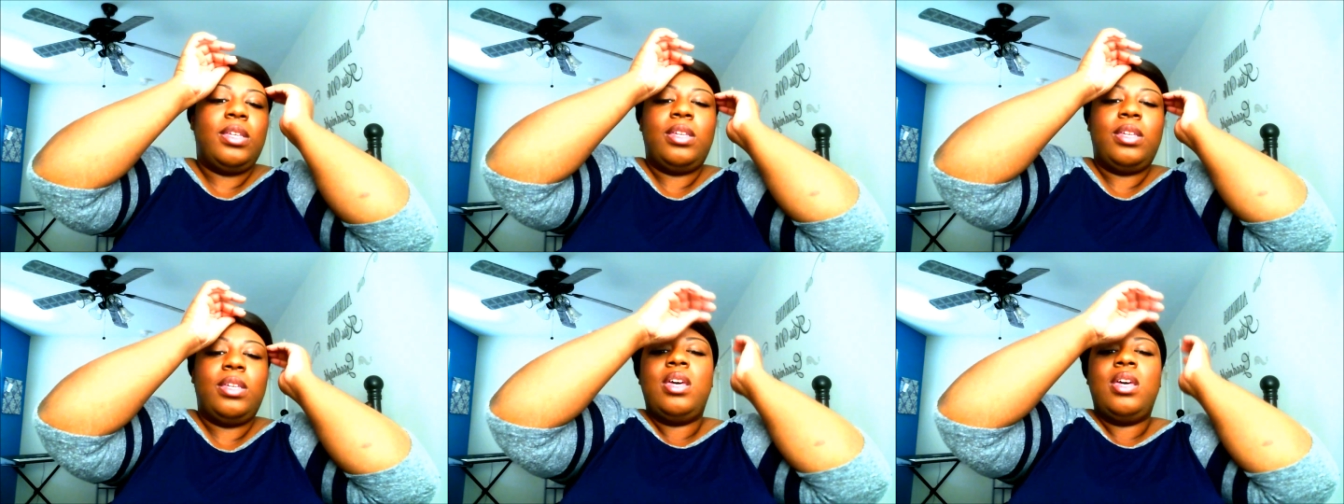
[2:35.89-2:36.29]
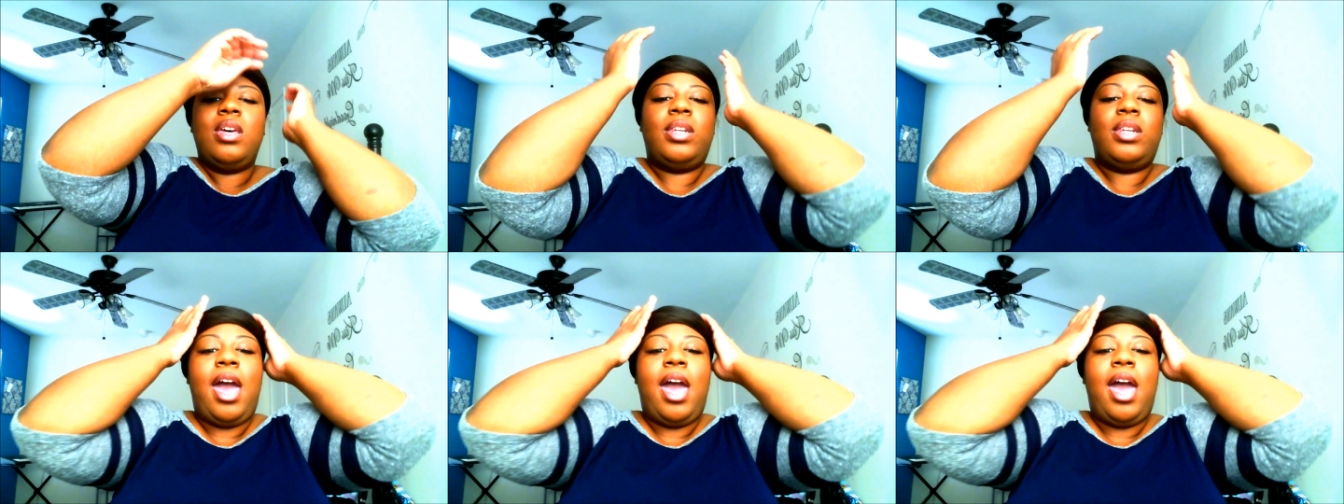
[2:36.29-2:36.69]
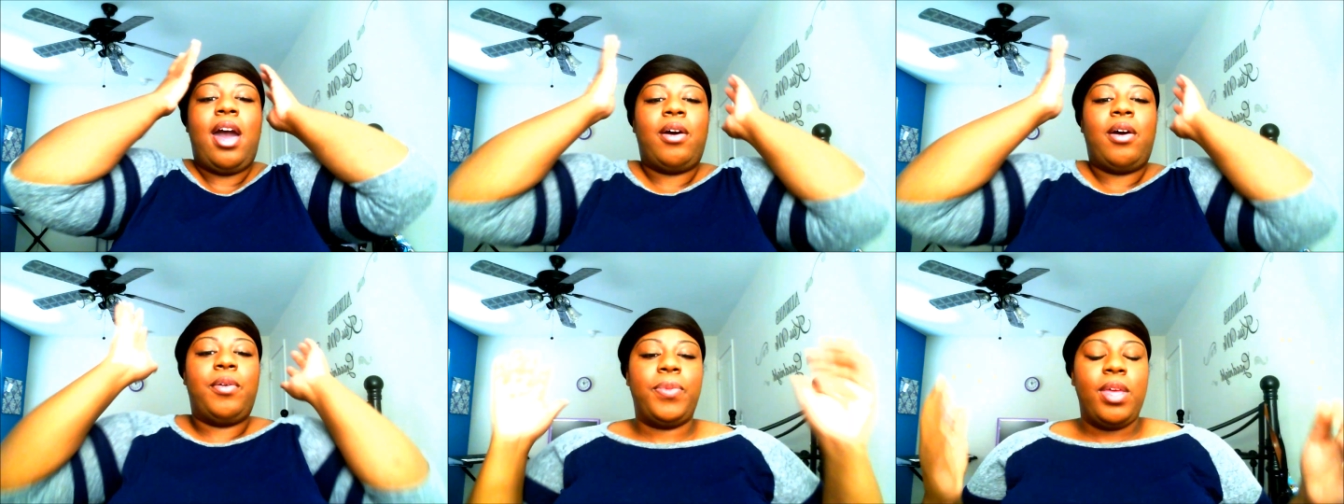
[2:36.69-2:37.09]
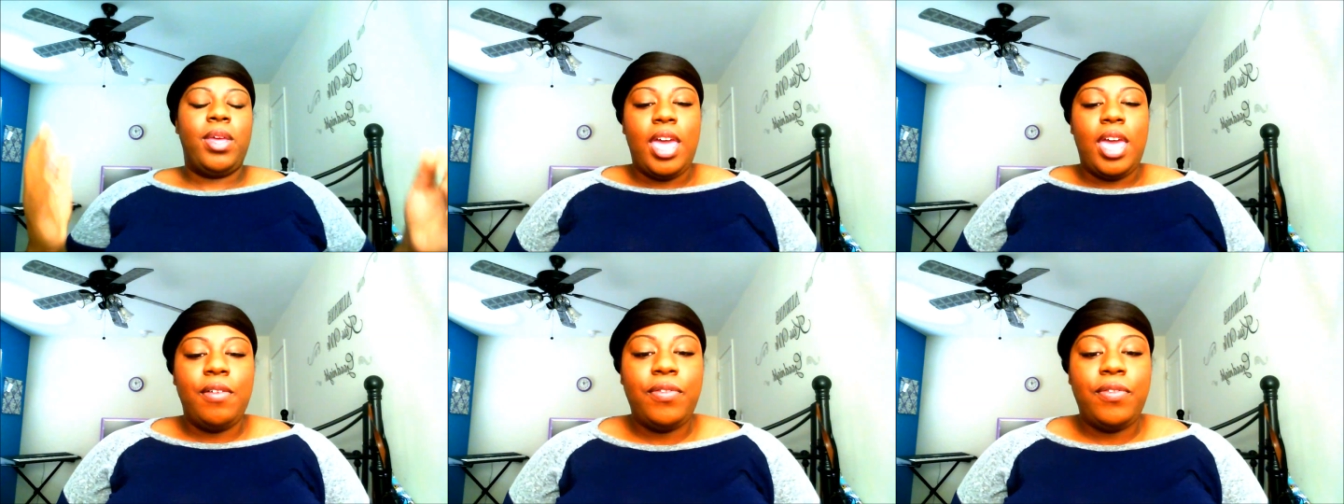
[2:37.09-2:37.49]
Now,
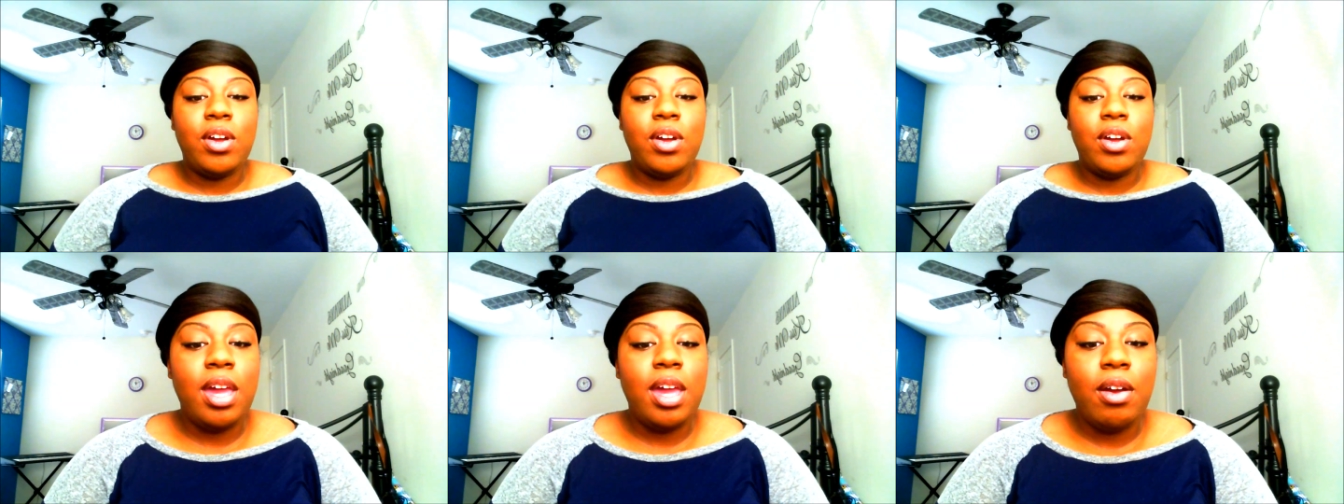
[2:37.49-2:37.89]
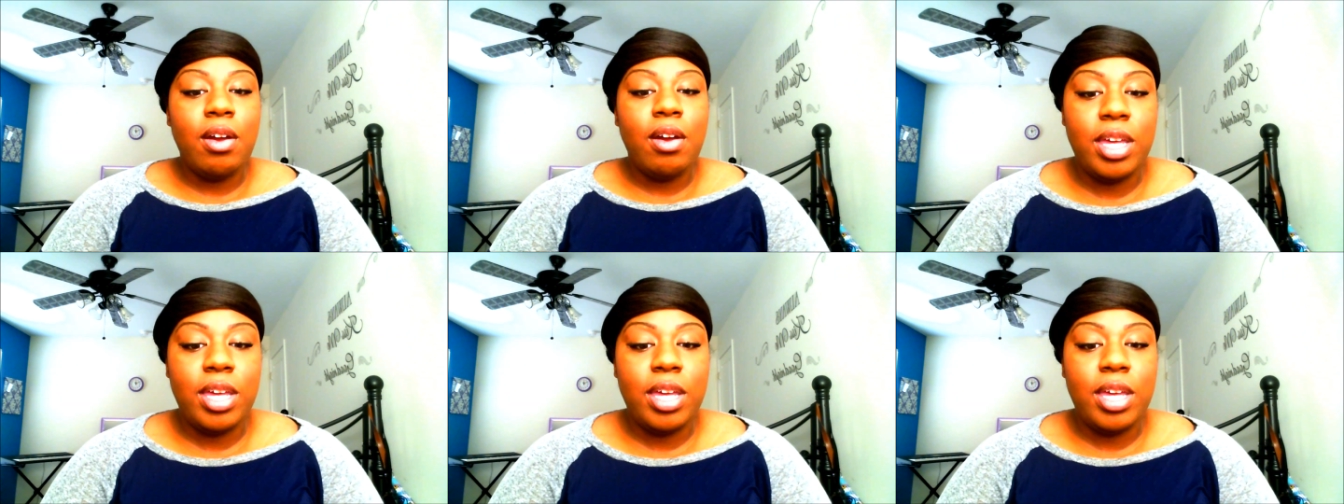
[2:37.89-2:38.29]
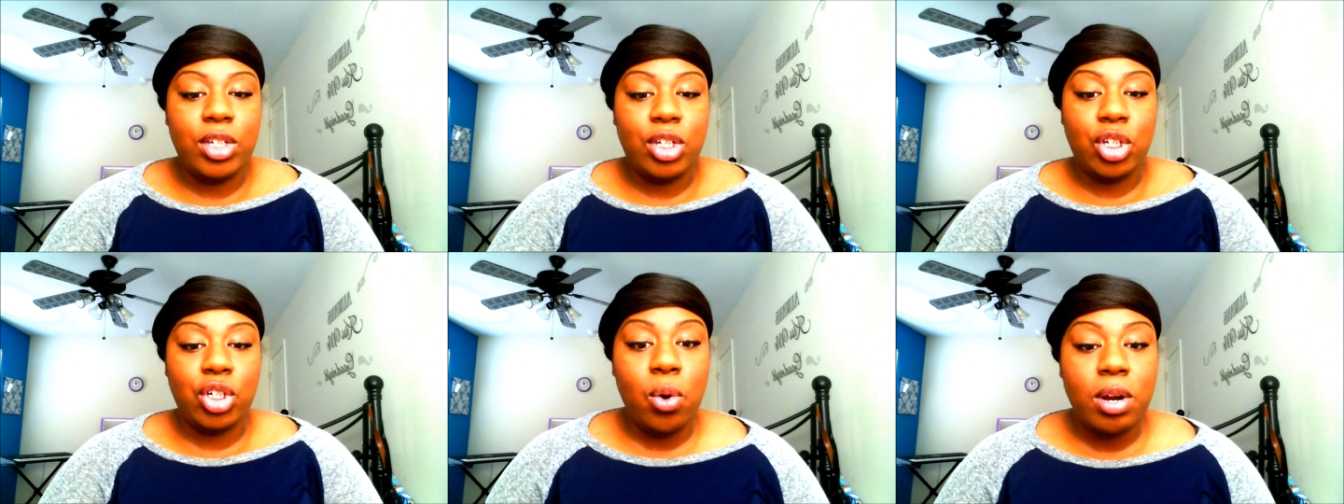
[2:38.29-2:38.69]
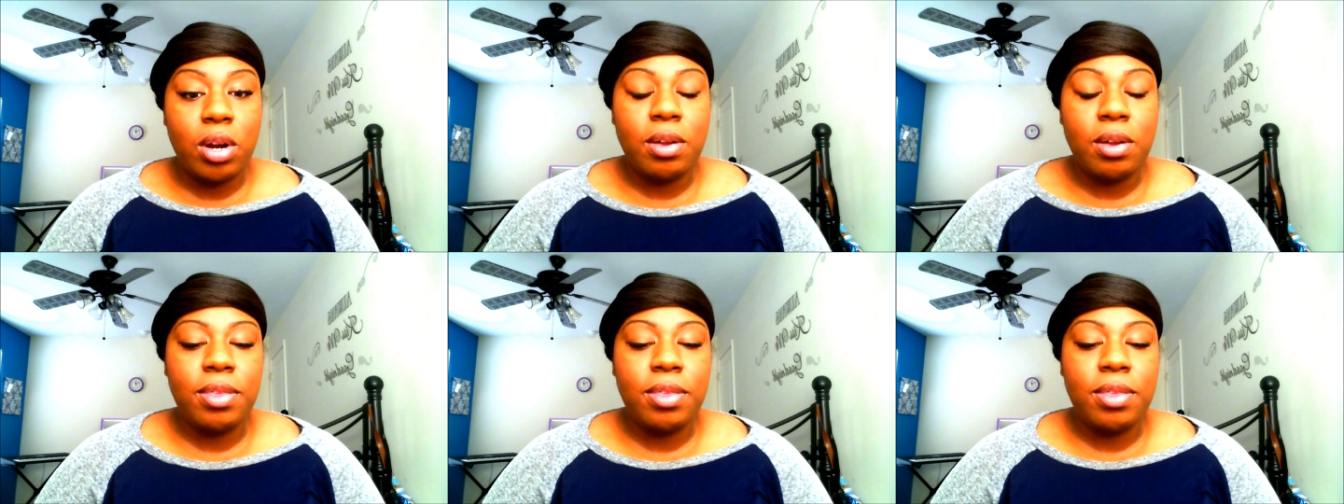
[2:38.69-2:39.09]
if your hair is shorter
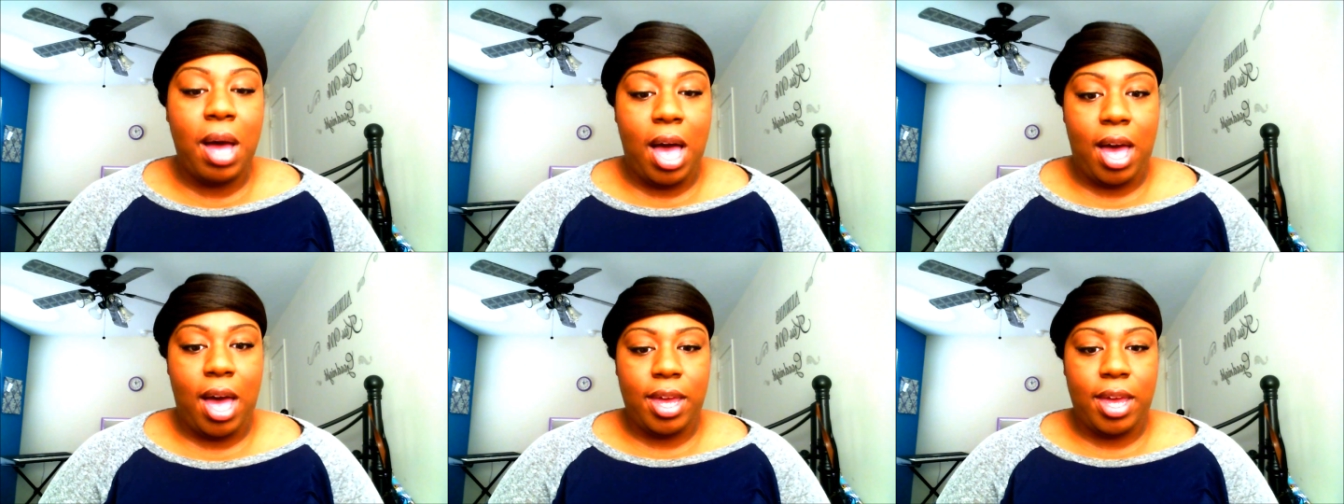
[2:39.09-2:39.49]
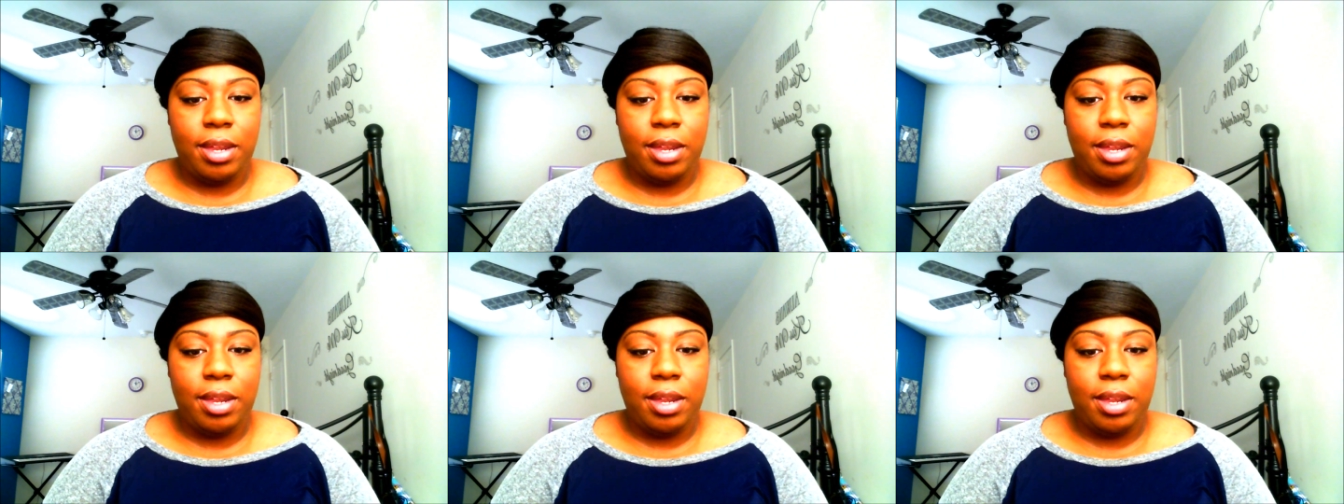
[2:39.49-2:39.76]
than mine,